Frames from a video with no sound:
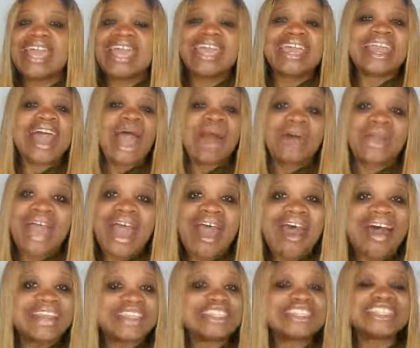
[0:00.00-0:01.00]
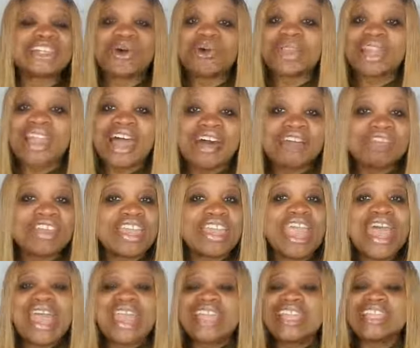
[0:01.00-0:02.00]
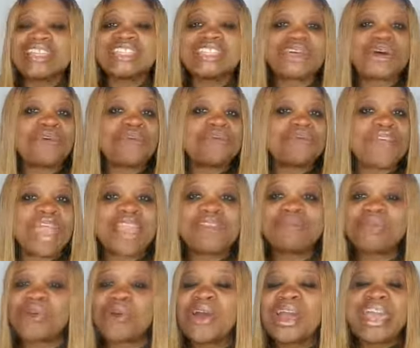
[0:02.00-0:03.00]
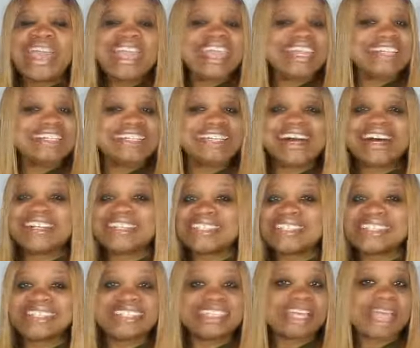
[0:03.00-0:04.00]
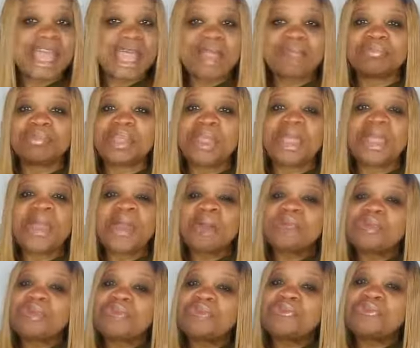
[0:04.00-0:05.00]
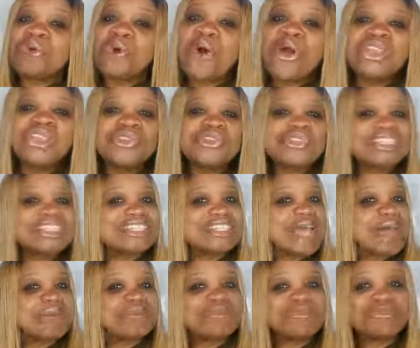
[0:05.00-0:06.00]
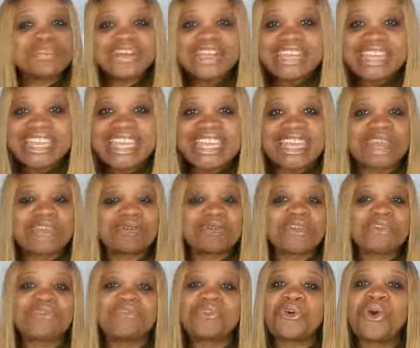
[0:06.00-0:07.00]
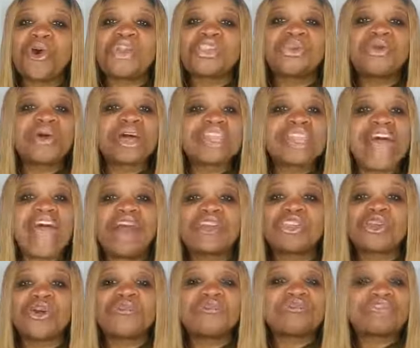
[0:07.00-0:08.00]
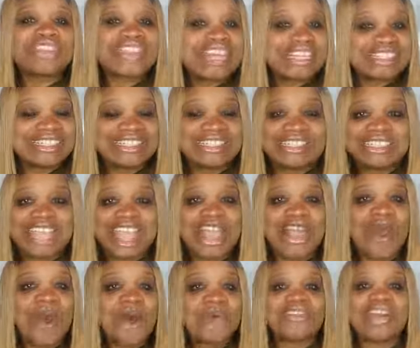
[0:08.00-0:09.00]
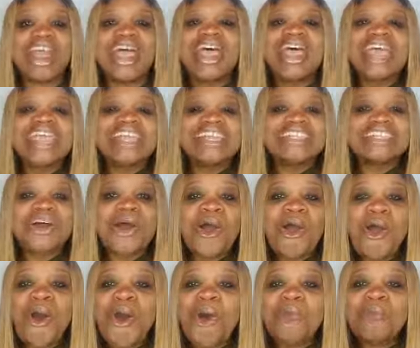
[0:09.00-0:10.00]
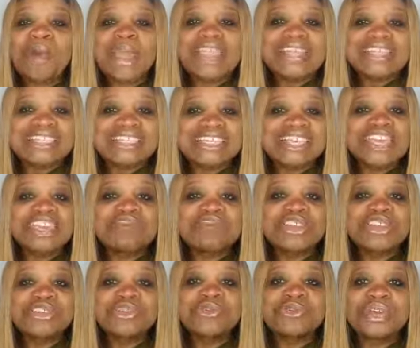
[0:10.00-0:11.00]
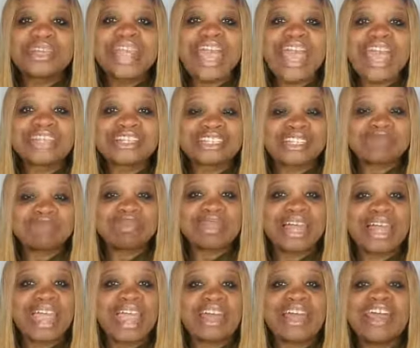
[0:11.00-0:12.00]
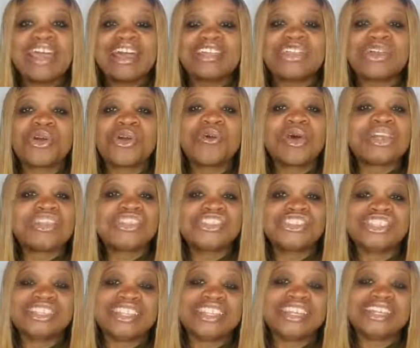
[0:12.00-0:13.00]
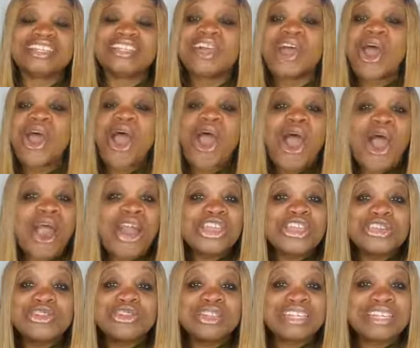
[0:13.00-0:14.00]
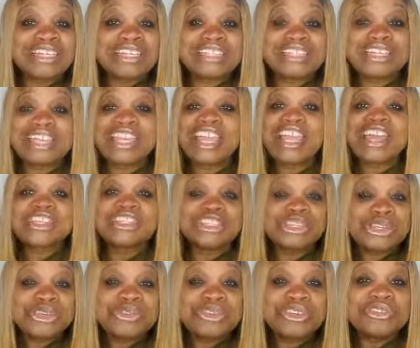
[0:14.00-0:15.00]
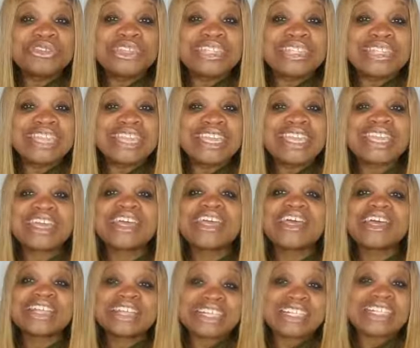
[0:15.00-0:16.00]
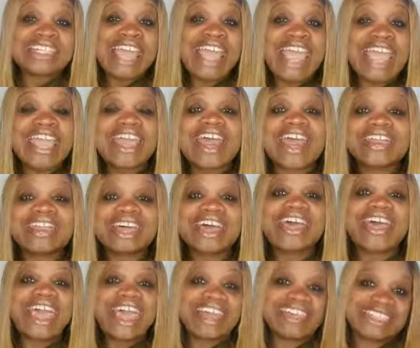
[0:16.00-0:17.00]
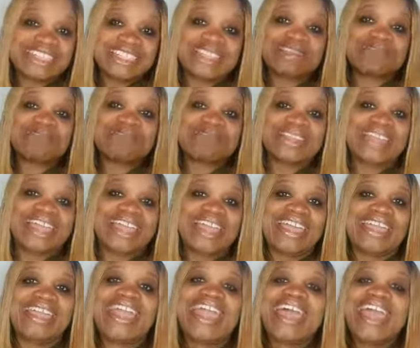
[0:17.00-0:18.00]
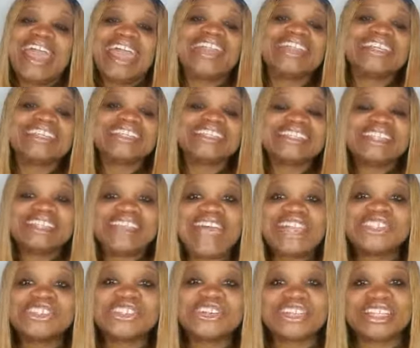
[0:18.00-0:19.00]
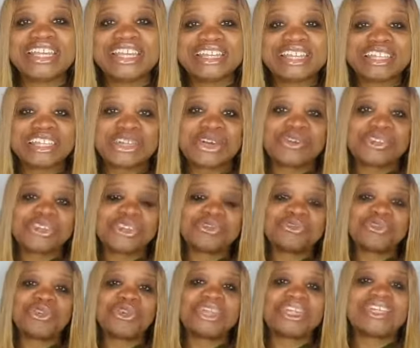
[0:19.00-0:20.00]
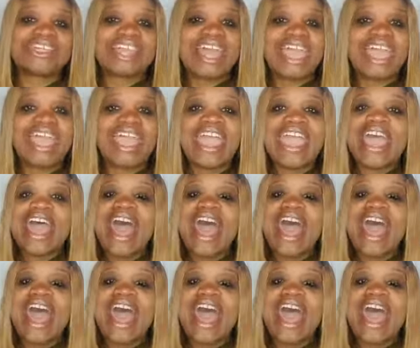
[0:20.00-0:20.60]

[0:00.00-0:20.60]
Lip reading: And our God is so loving. He's so faithful. He does the same thing. Before you step foot in it, before you allow your flesh to take over, he's always giving you an exit plan. The question is, are you listening? Do you see it? Take the exit plan. Hey, listen, that's your daily dosage for today.